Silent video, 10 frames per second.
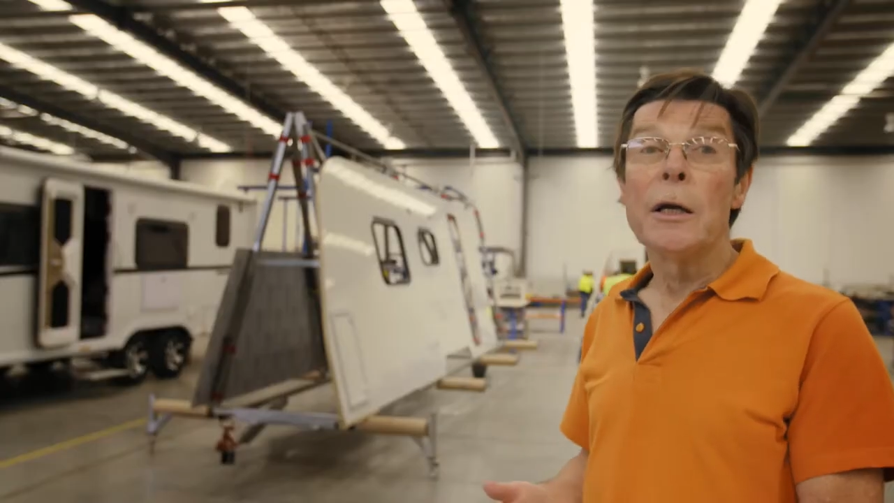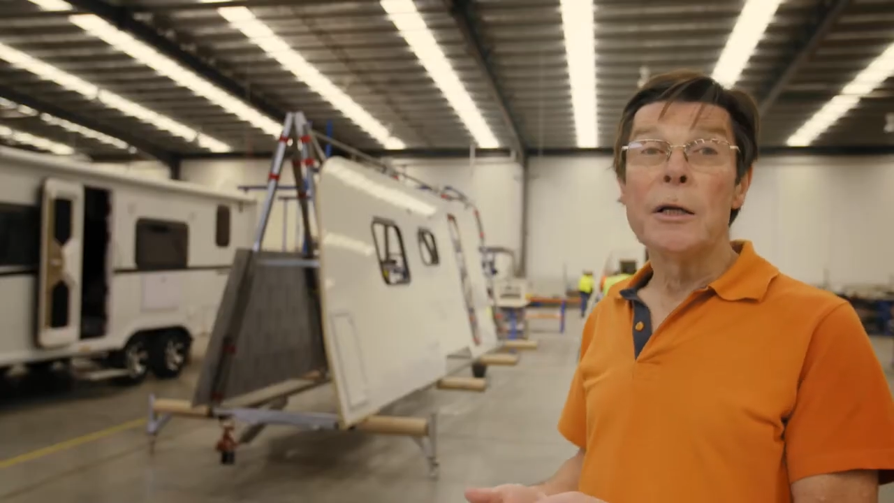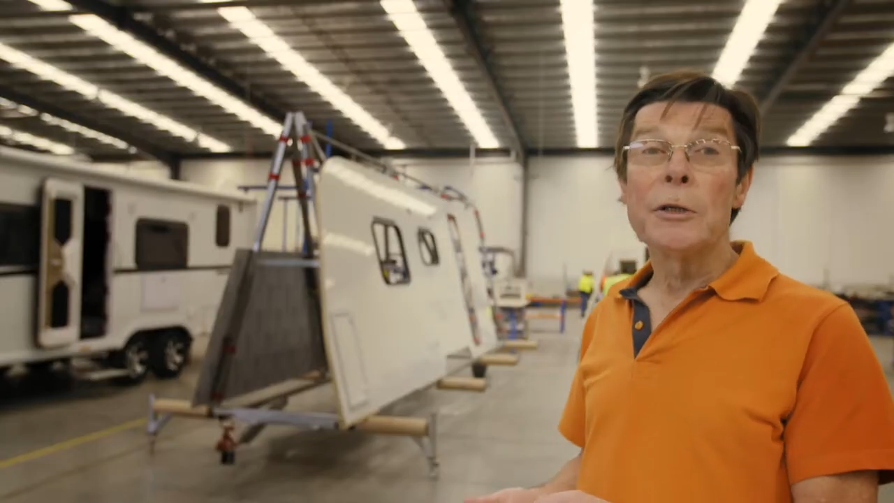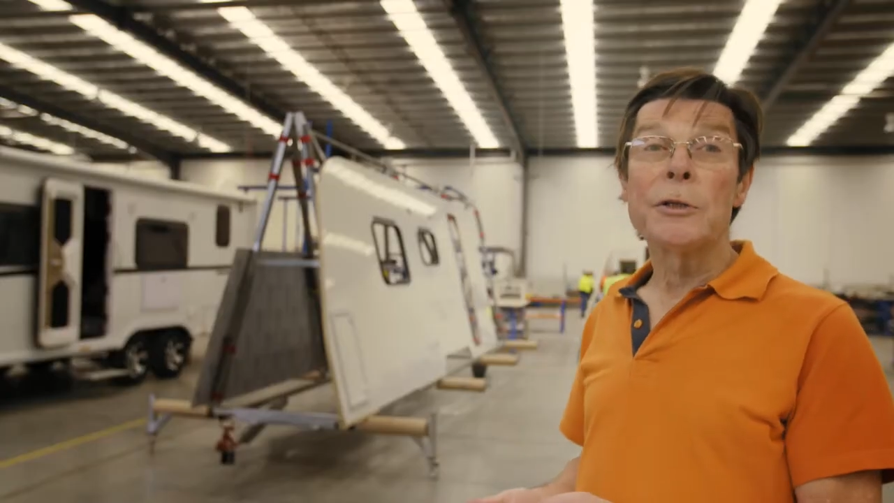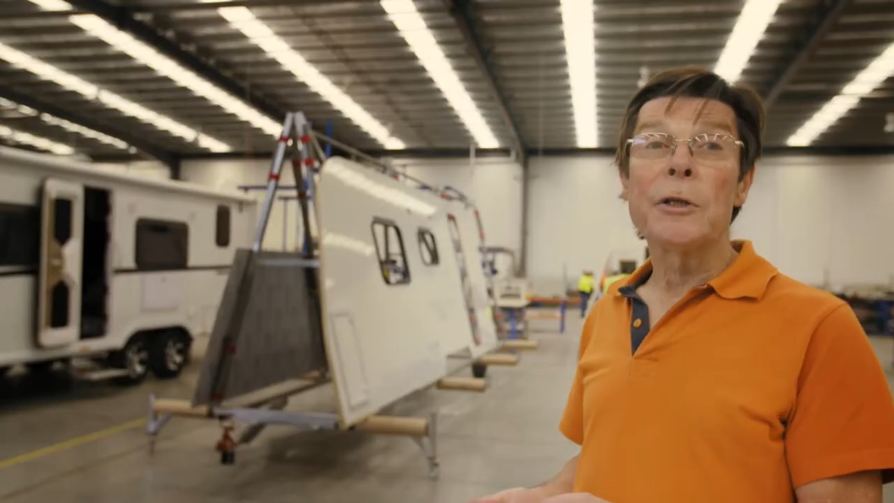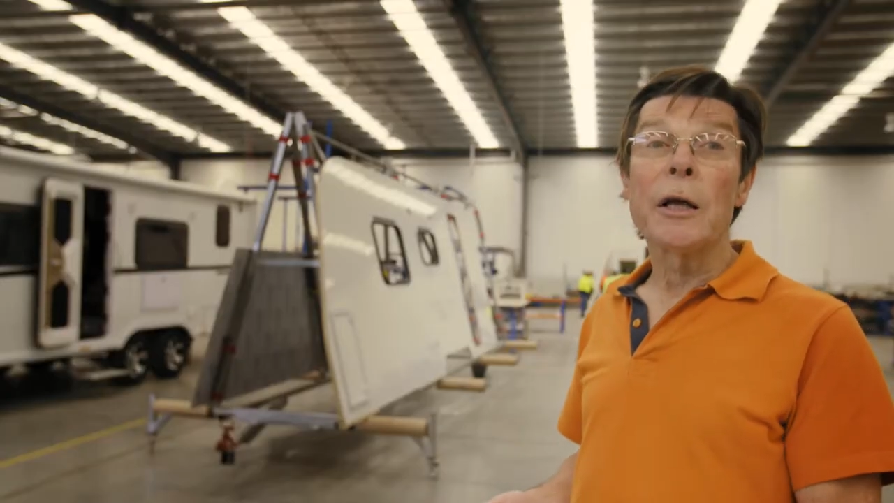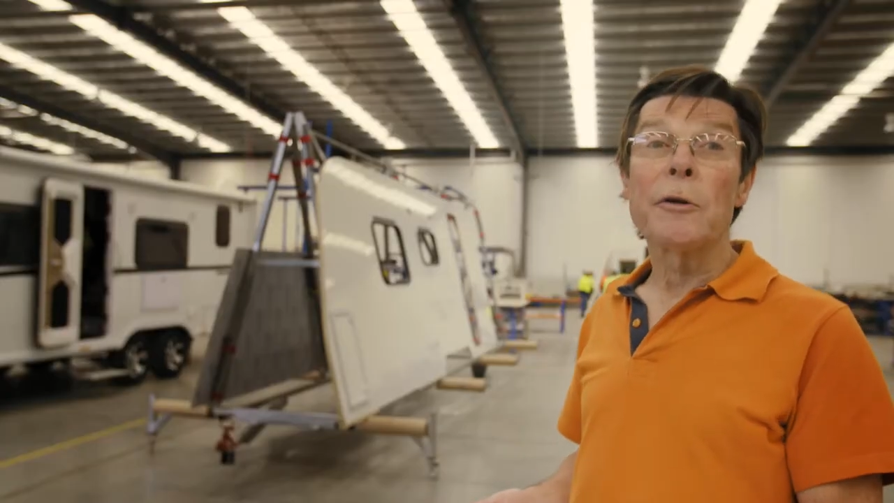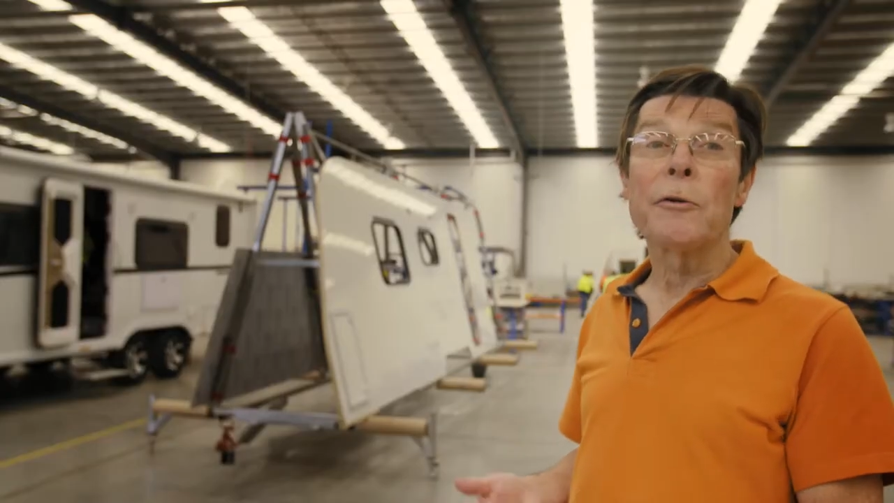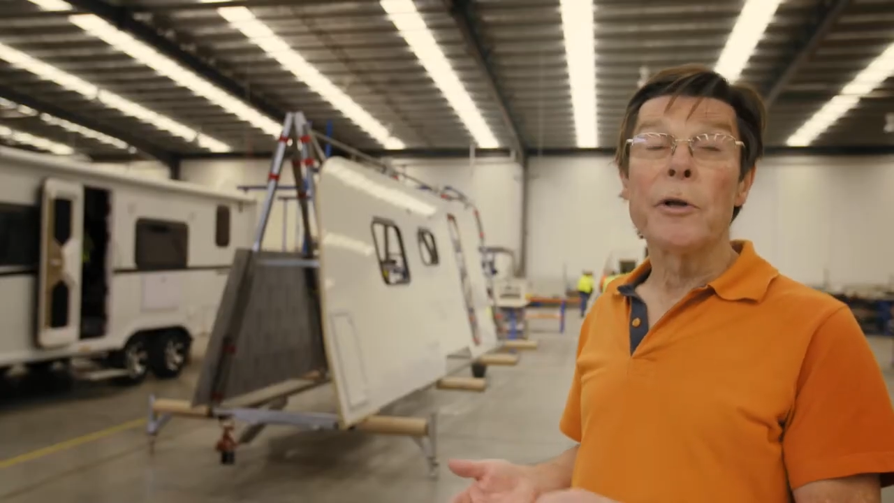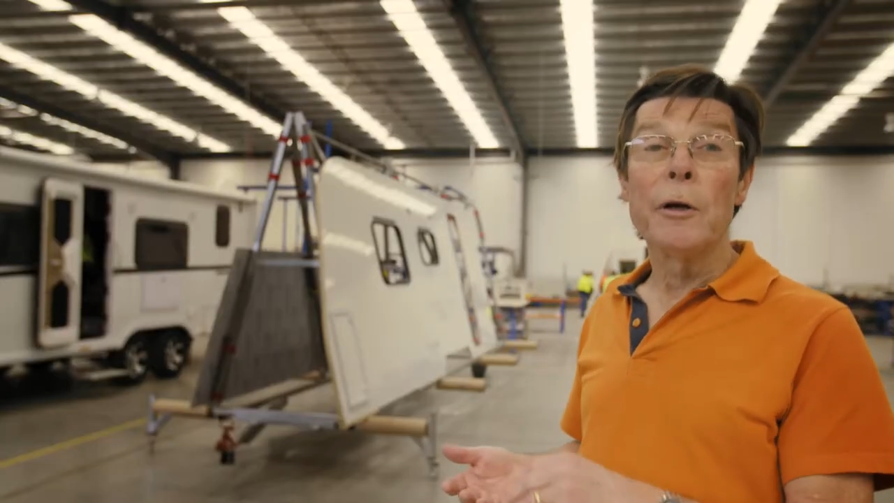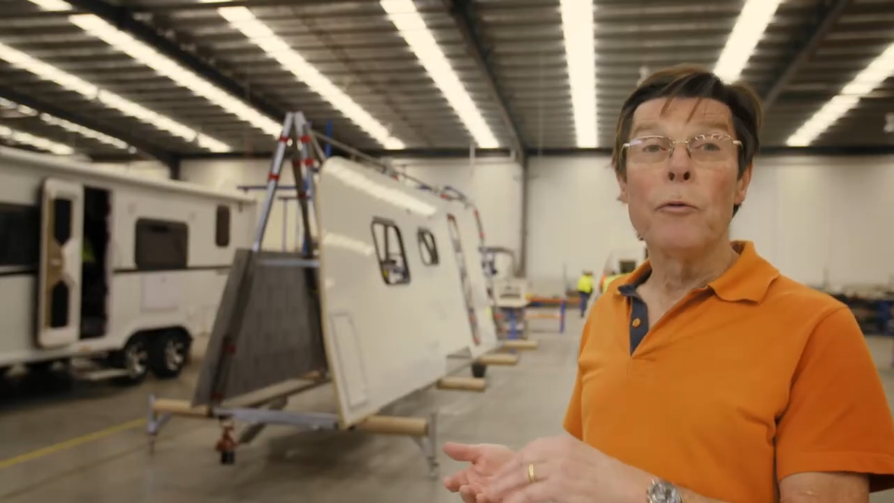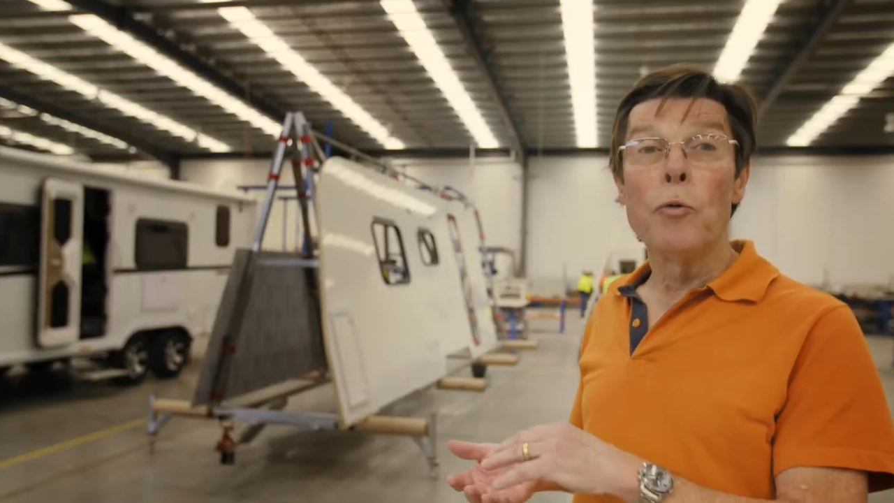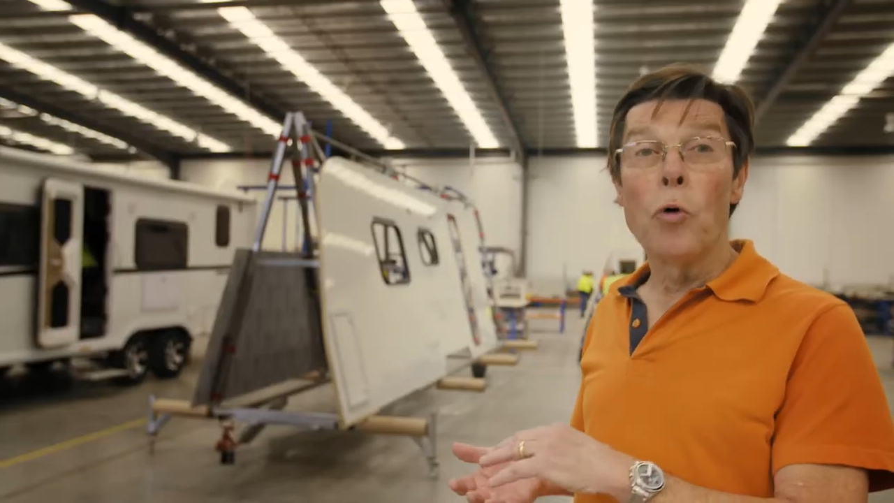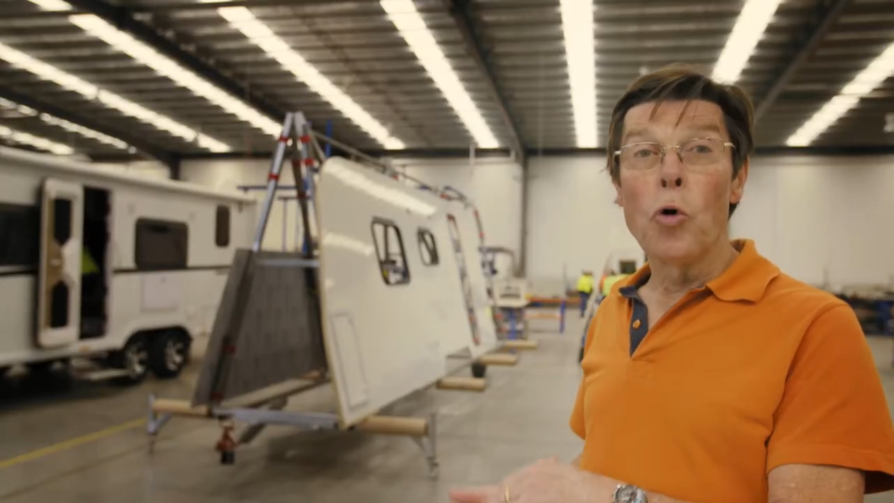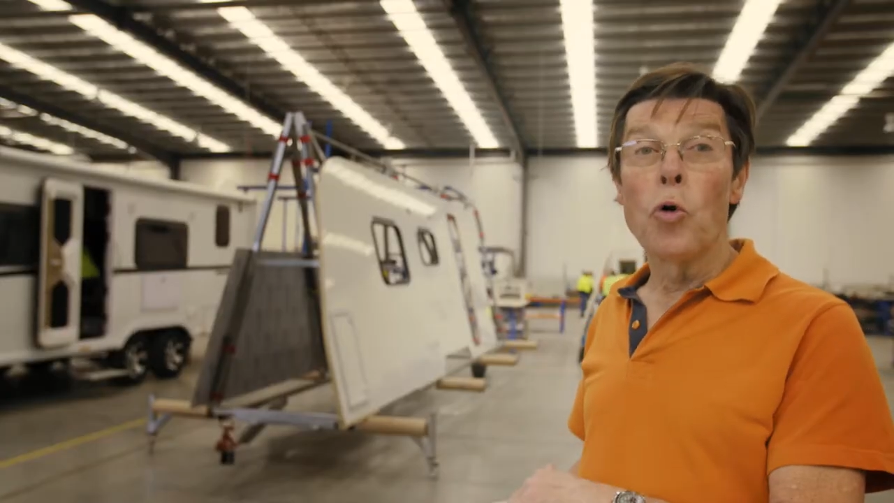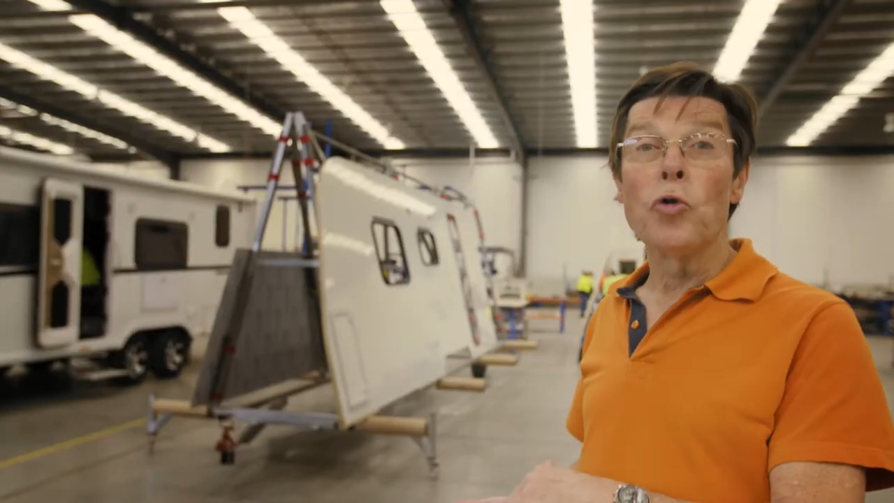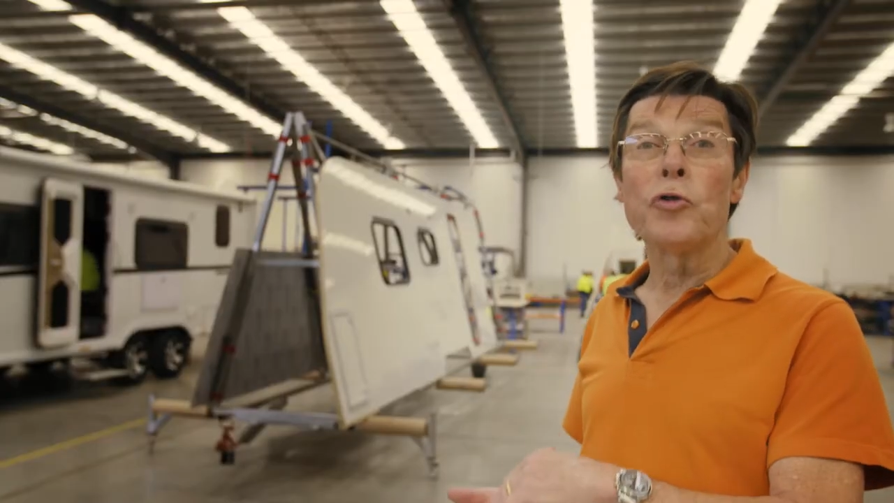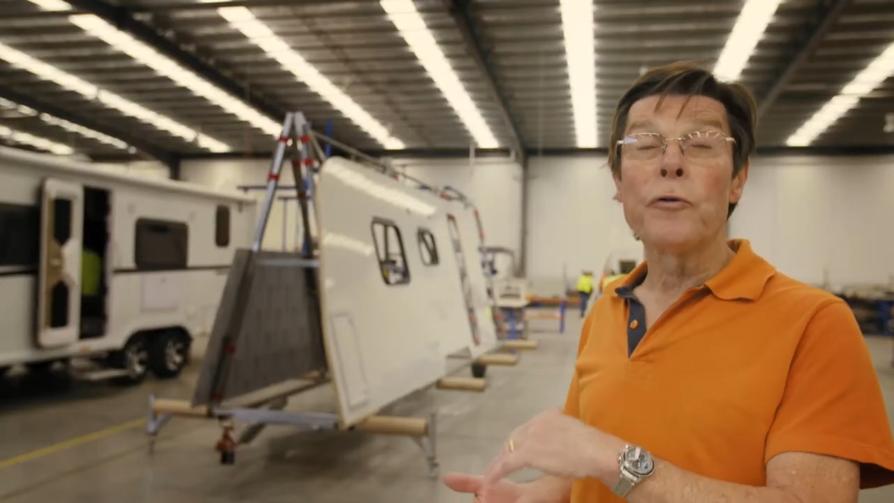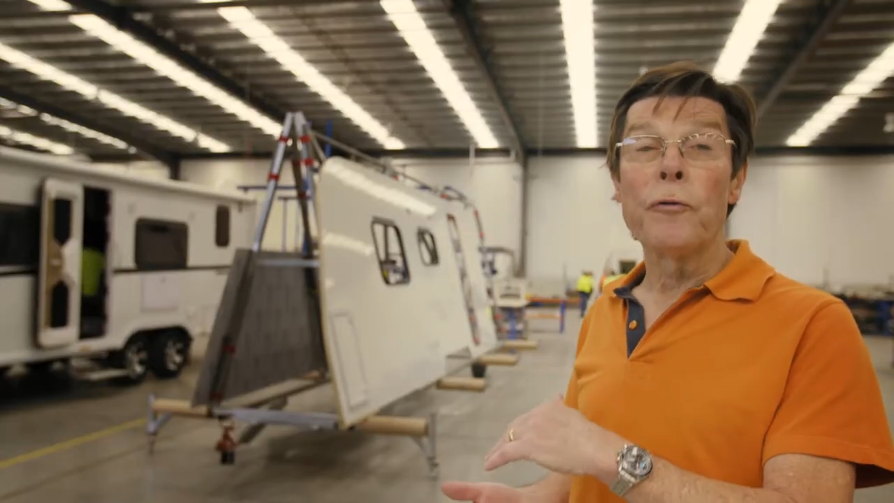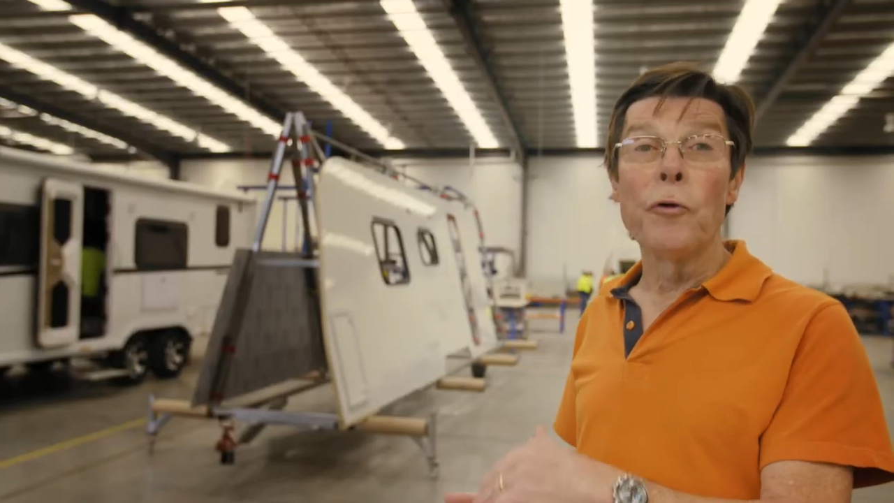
is that the walls,